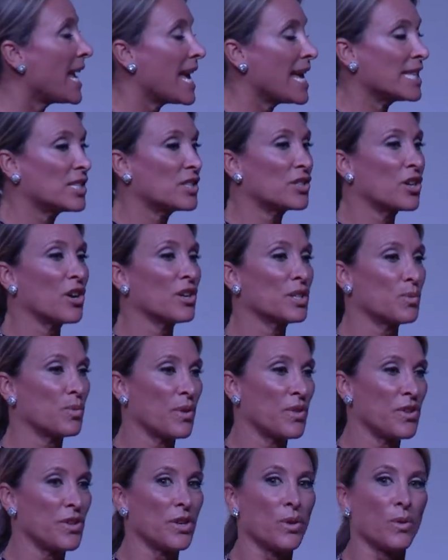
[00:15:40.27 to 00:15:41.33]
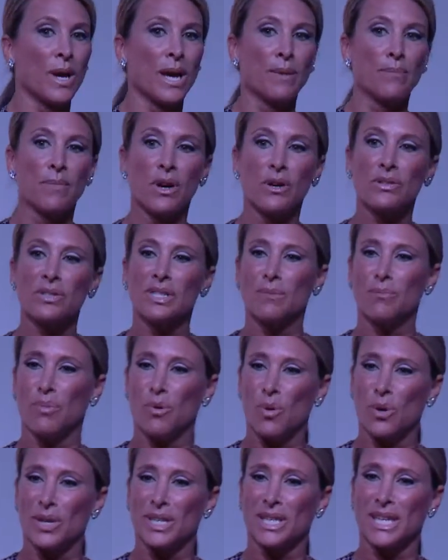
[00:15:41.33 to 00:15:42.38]
It starts with you. And most
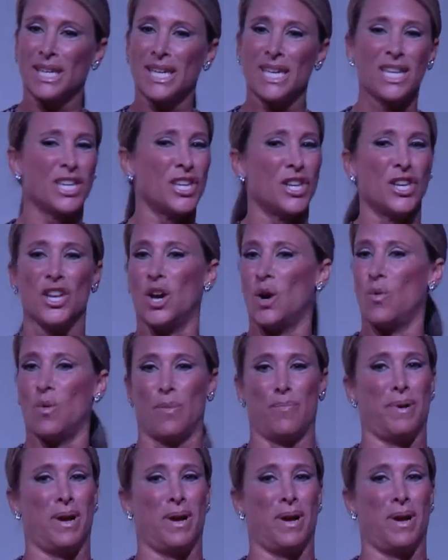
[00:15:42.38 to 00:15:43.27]
importantly, no